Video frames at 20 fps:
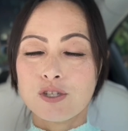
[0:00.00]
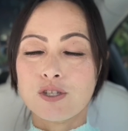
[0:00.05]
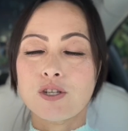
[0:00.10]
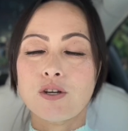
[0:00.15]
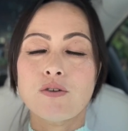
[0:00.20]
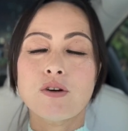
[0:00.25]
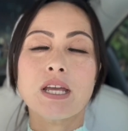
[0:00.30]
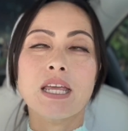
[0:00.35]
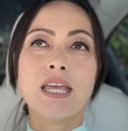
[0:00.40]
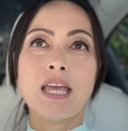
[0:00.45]

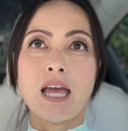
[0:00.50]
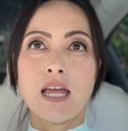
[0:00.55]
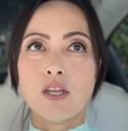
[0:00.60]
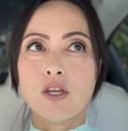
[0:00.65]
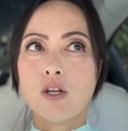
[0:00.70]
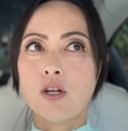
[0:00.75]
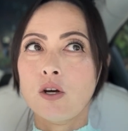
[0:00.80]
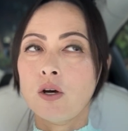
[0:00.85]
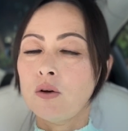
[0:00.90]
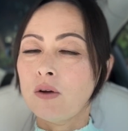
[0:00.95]
So again,
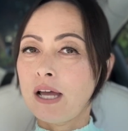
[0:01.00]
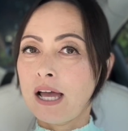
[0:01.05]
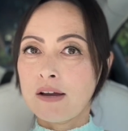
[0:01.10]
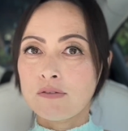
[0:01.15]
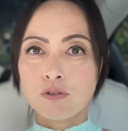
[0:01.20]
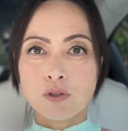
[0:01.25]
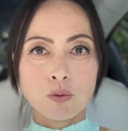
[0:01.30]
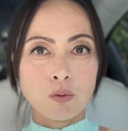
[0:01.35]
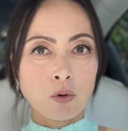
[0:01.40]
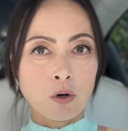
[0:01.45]
you don't
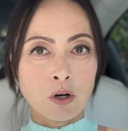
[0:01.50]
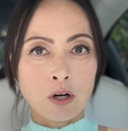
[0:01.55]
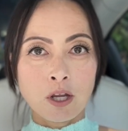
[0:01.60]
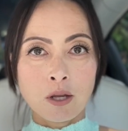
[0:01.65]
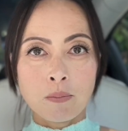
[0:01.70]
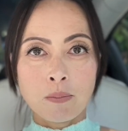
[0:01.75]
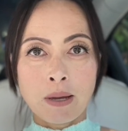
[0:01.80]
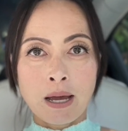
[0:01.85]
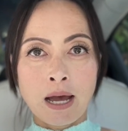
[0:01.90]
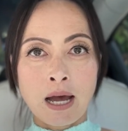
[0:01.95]
have to worry
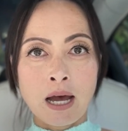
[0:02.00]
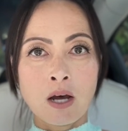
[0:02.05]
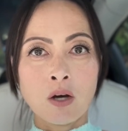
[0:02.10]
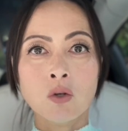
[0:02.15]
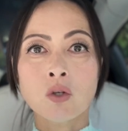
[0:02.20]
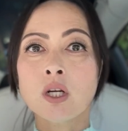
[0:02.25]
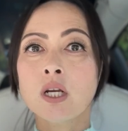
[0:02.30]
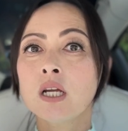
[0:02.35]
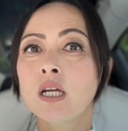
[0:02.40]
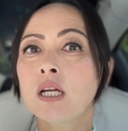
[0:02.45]

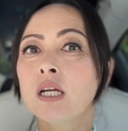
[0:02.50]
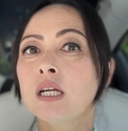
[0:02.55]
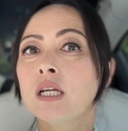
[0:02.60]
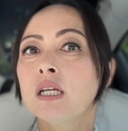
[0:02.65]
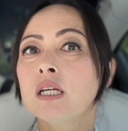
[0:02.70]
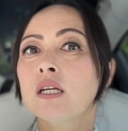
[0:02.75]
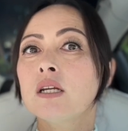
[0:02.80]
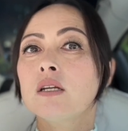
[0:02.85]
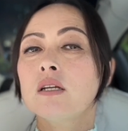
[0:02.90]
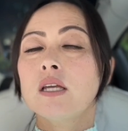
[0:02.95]
about
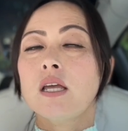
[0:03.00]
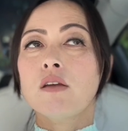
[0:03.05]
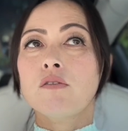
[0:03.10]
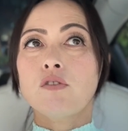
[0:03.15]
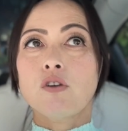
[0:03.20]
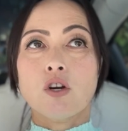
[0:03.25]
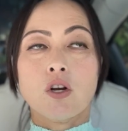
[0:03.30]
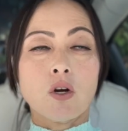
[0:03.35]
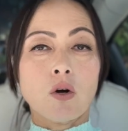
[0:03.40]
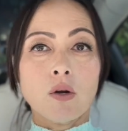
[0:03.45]

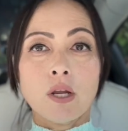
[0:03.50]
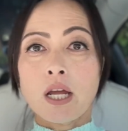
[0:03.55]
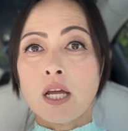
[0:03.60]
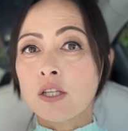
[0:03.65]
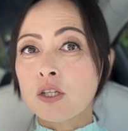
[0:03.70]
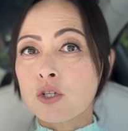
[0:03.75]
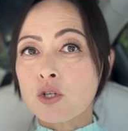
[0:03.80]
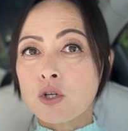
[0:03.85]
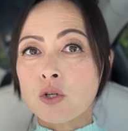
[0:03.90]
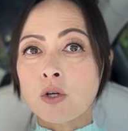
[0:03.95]
if you're going on
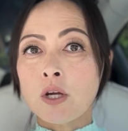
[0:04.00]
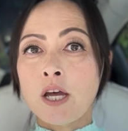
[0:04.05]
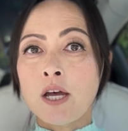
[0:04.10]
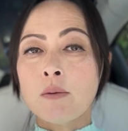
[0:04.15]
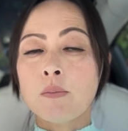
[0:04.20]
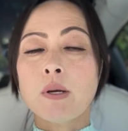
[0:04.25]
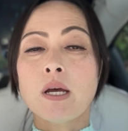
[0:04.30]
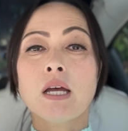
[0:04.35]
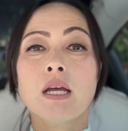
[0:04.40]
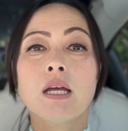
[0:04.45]
the trip,